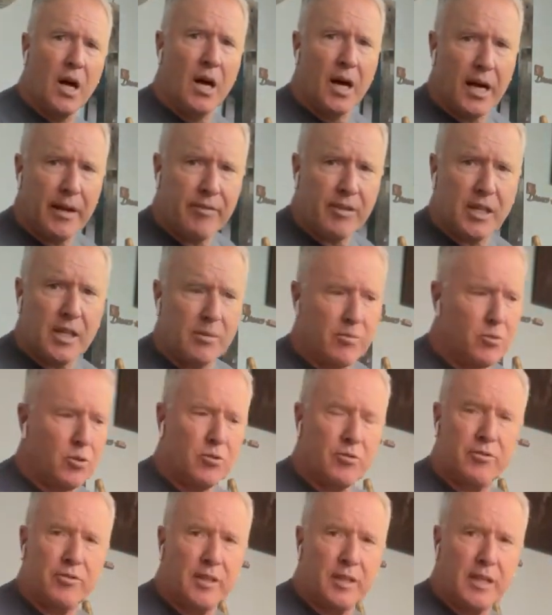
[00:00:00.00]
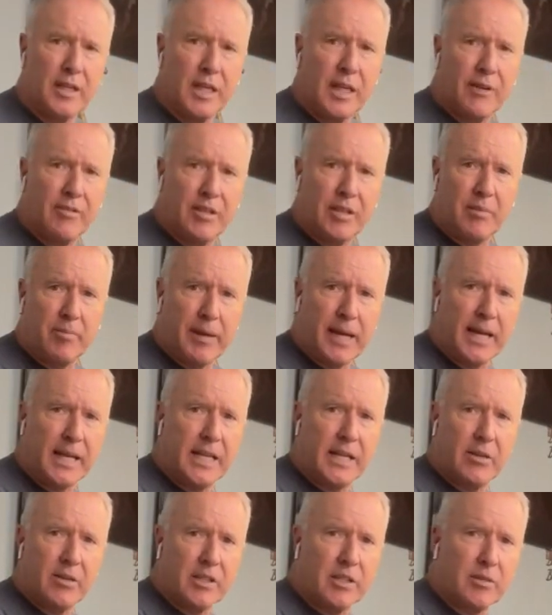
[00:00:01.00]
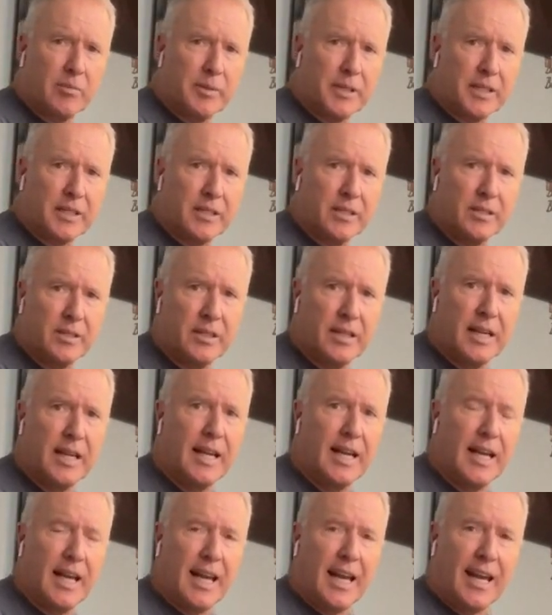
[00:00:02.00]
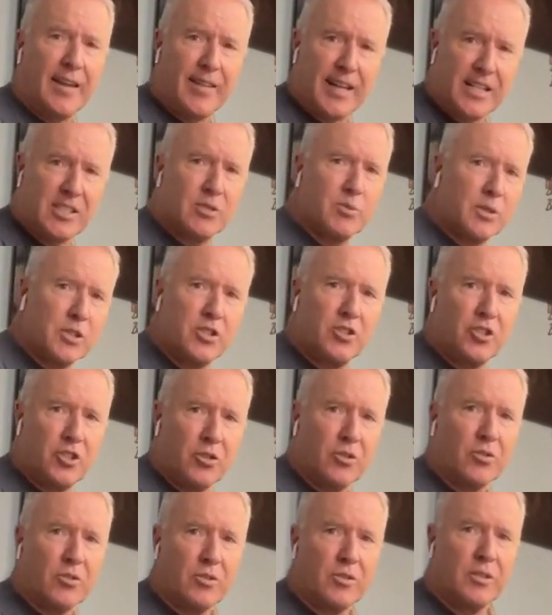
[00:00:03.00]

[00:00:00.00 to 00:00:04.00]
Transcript: I've got to move everything back here a little bit. And that's what you do.